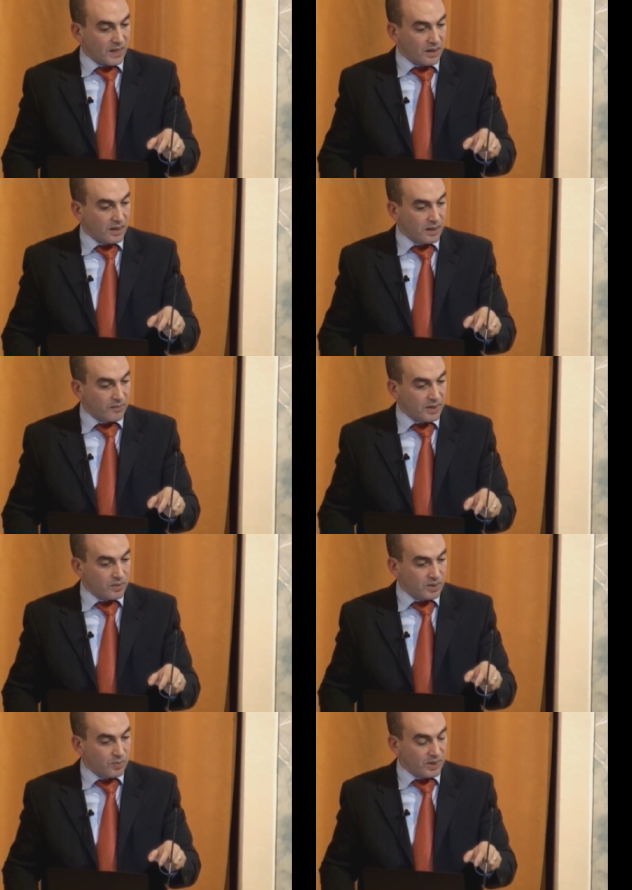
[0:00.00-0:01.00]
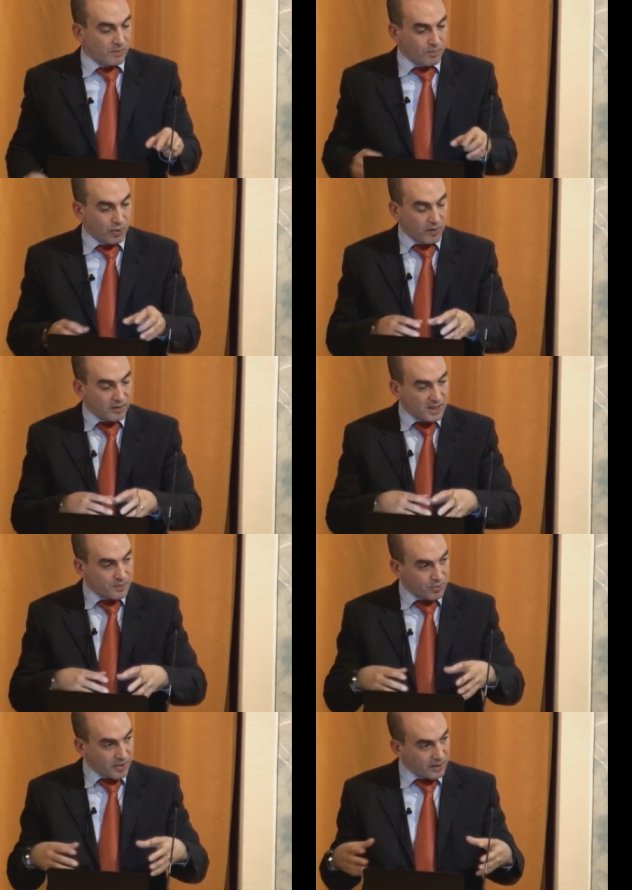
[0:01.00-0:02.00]
individuals with a broader
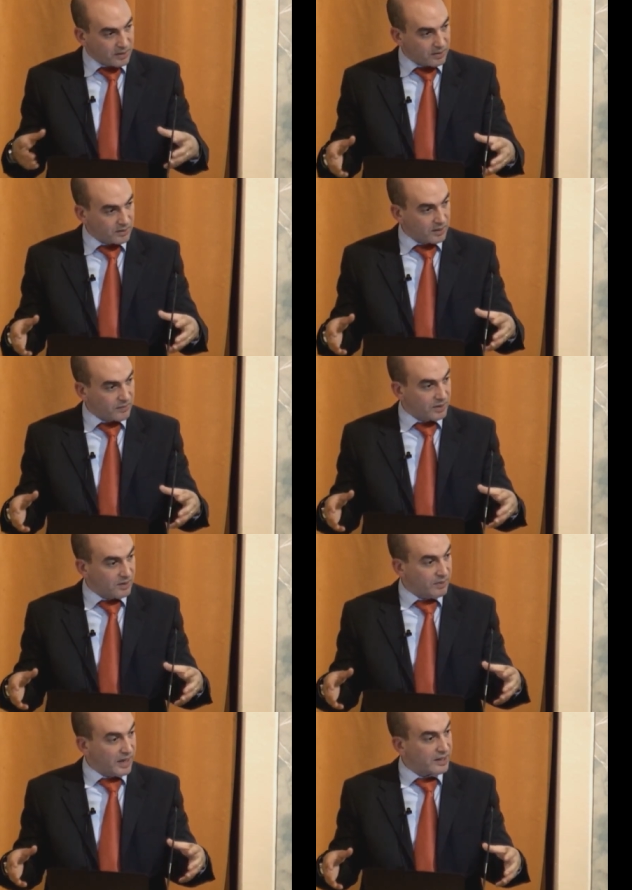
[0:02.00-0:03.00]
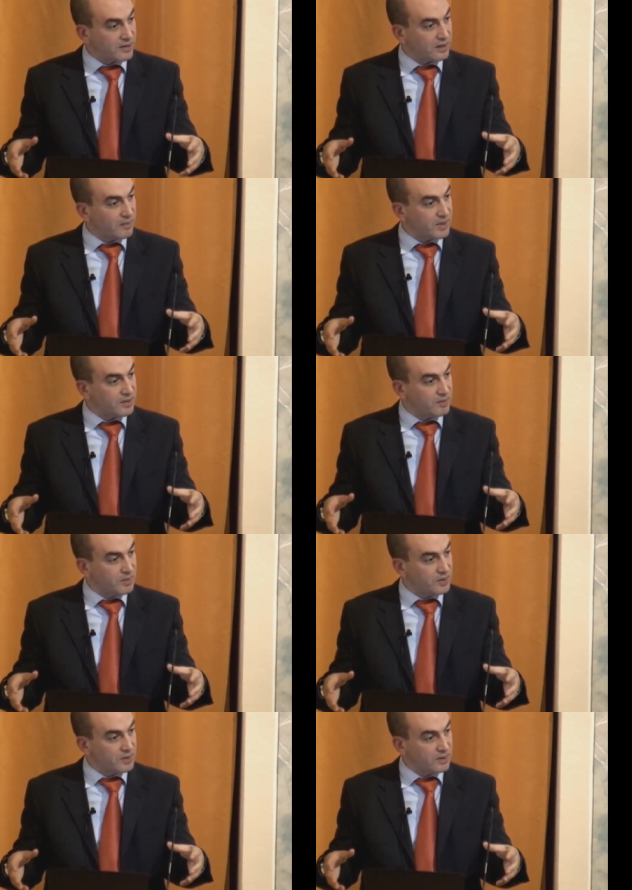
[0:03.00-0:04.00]
spread of their reaction time
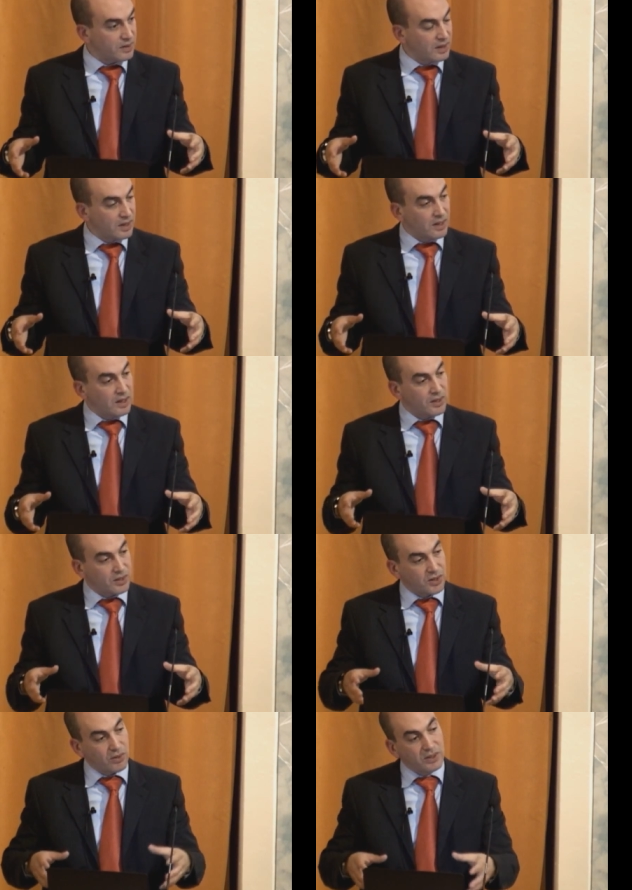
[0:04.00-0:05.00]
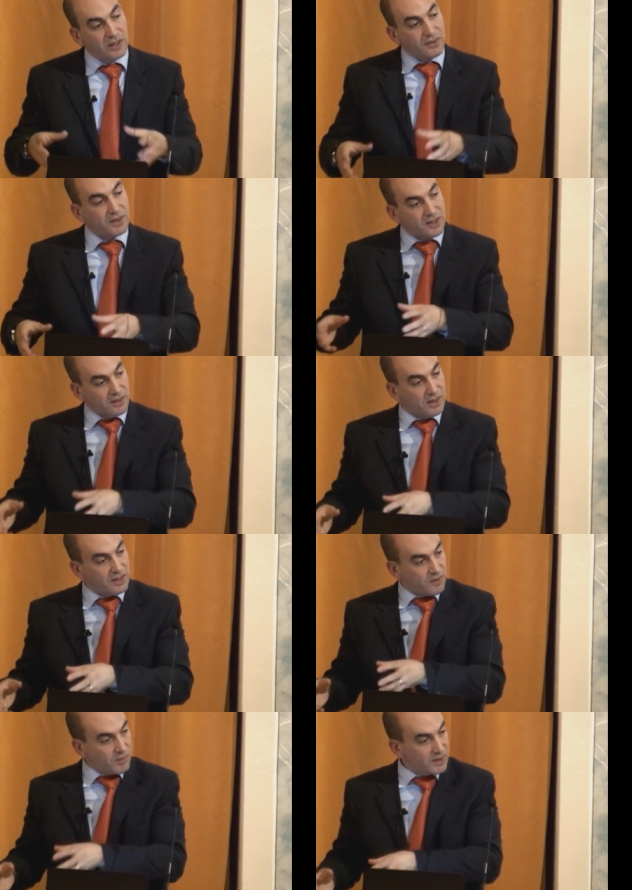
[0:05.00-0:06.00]
distribution show different circuits
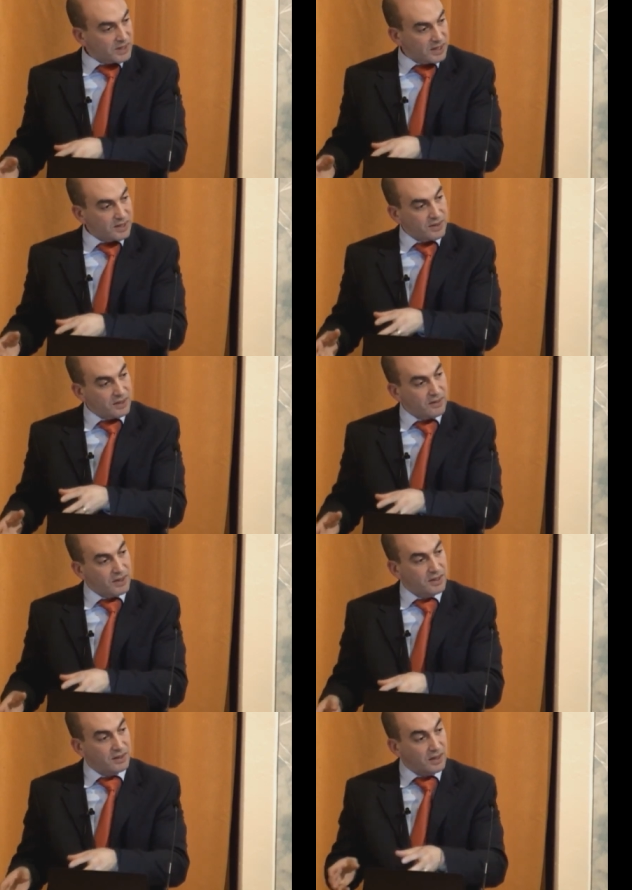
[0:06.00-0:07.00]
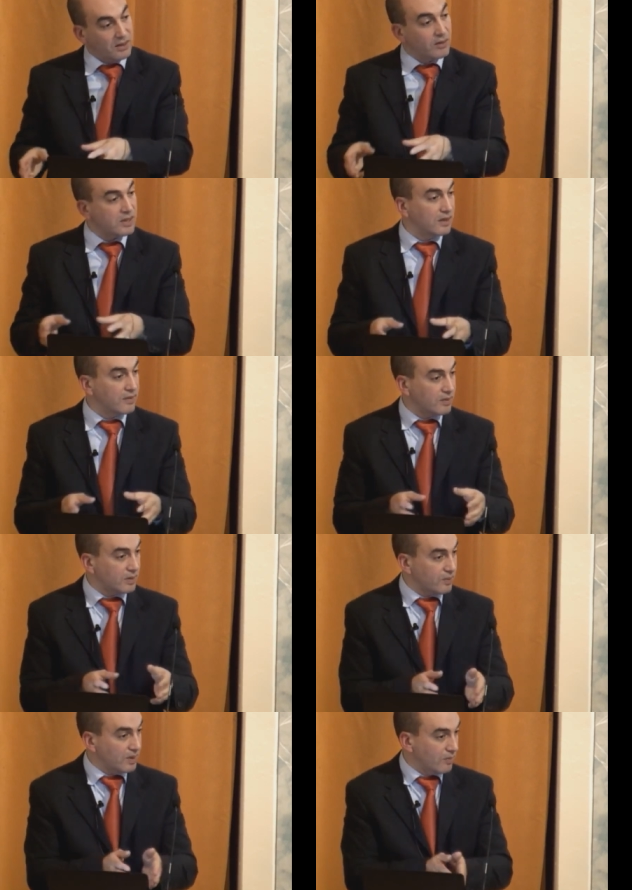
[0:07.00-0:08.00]
for multisensory integration than those
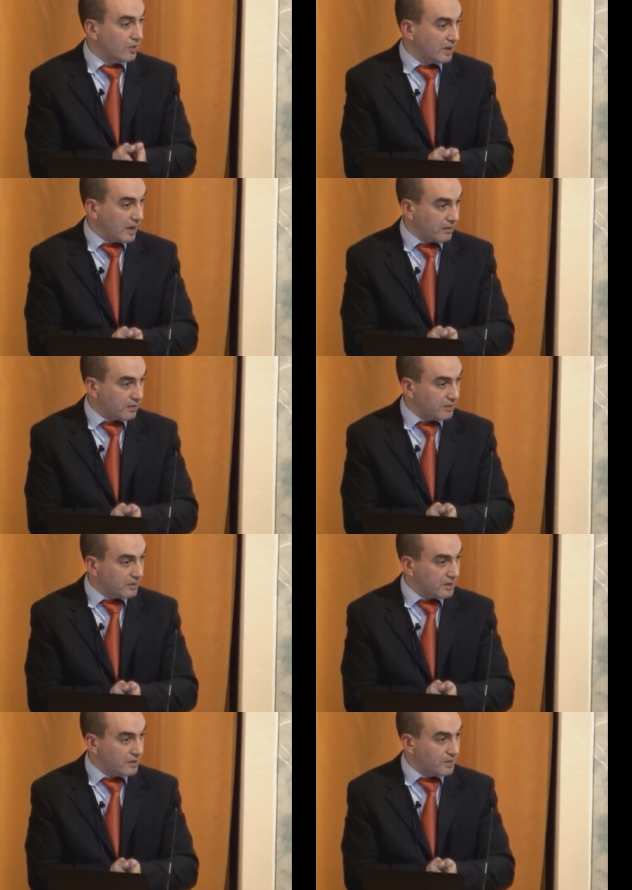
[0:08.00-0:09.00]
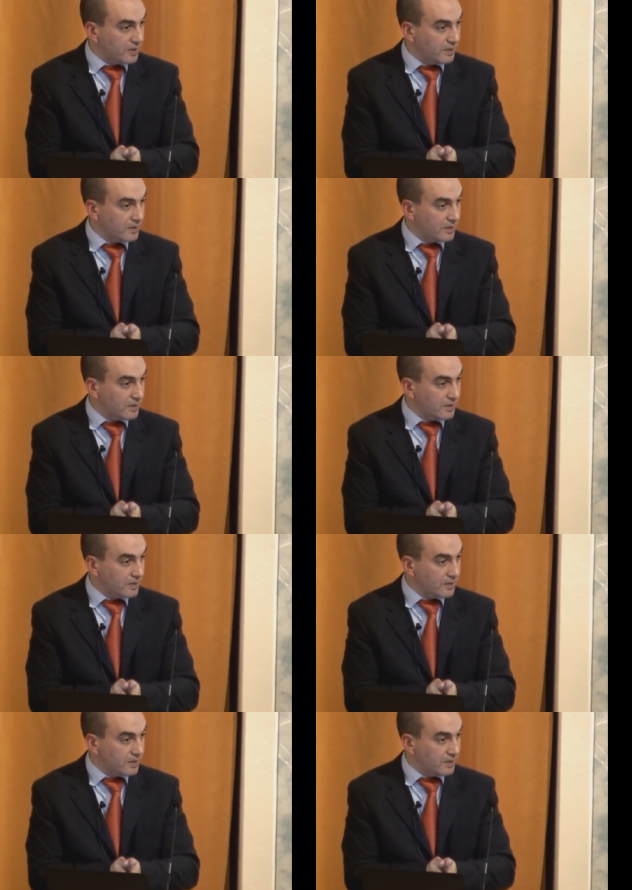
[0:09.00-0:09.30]
individuals with a more narrow distribution